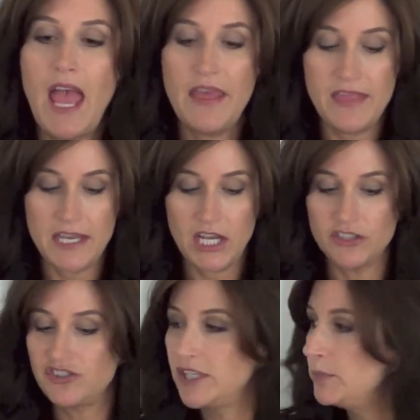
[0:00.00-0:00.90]
And then
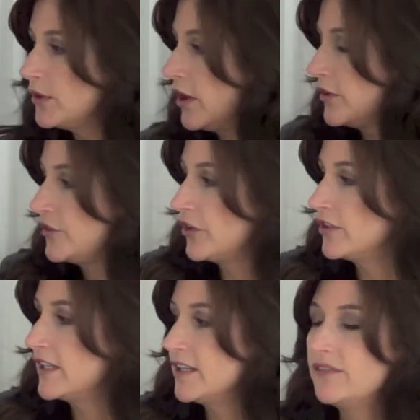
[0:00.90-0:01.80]
a cheaper
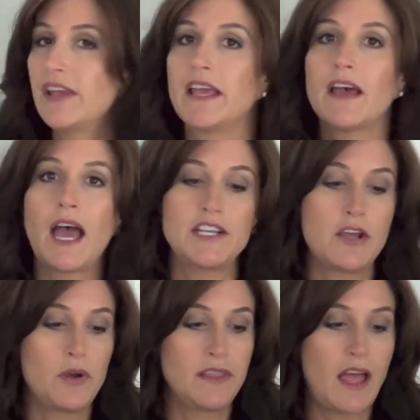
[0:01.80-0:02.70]
alternative, I
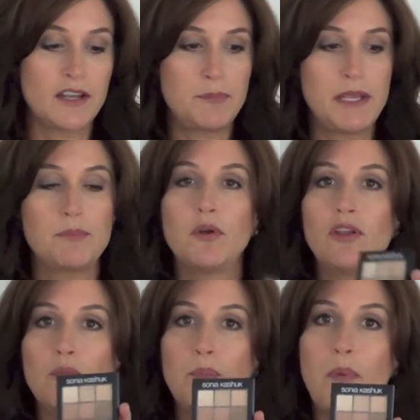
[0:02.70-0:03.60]
know a lot of
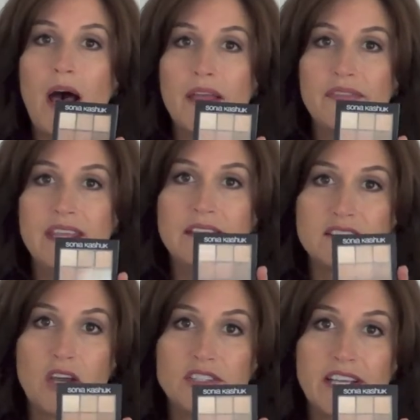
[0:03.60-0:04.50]
people bought the
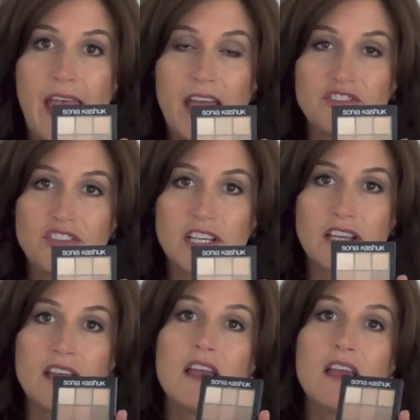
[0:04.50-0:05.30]
Sonia Kashuk